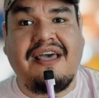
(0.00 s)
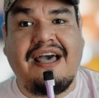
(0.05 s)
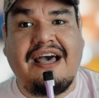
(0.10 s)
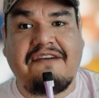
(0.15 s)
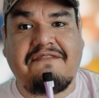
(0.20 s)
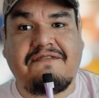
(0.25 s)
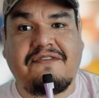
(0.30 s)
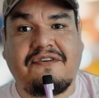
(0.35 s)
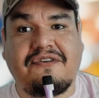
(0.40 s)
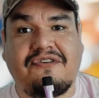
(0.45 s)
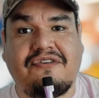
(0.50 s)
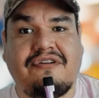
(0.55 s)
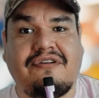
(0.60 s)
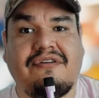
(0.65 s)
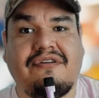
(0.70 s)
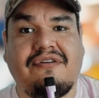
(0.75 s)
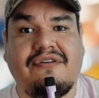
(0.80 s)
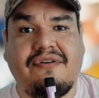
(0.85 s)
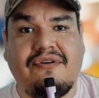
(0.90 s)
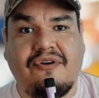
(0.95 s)
after
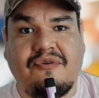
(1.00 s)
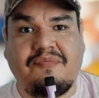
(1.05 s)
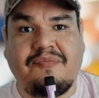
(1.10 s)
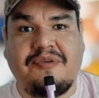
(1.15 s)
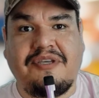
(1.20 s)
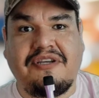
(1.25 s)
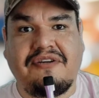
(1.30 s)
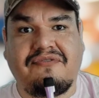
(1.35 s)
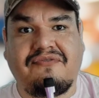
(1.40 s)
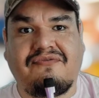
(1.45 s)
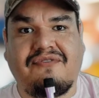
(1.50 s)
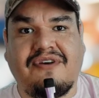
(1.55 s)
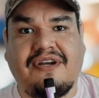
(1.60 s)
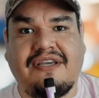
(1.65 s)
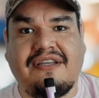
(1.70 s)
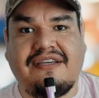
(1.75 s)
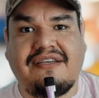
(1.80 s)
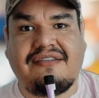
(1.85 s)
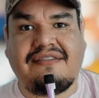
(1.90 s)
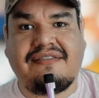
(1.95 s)
no meat on
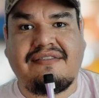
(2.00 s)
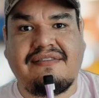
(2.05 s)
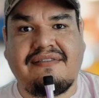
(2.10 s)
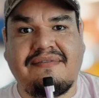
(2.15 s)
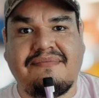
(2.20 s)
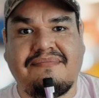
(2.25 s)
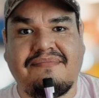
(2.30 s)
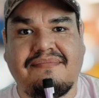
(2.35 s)
Fridays.